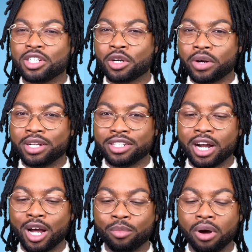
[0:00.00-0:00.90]
a great
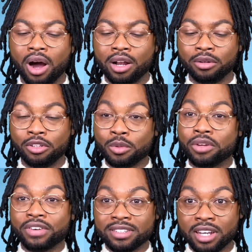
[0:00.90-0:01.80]
job on two
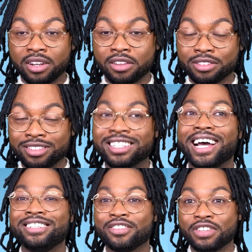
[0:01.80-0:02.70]
different
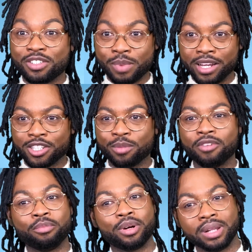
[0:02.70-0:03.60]
sides of the spectrum of
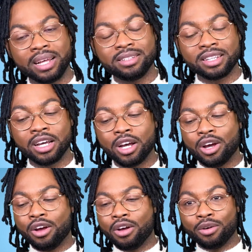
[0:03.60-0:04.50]
burlesque.
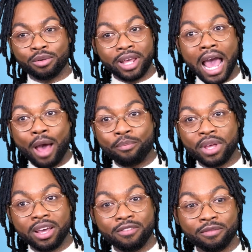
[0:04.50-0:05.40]

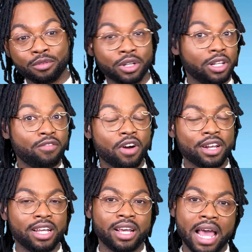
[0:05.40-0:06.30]
Campion, really
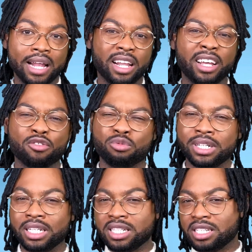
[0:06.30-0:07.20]
funny, and like
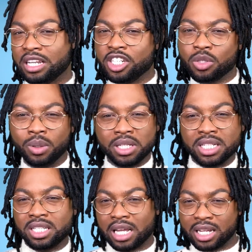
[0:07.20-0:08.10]
really sensual and
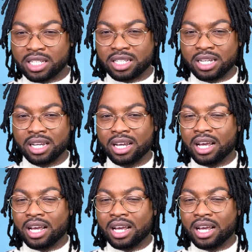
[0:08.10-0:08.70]
sexy.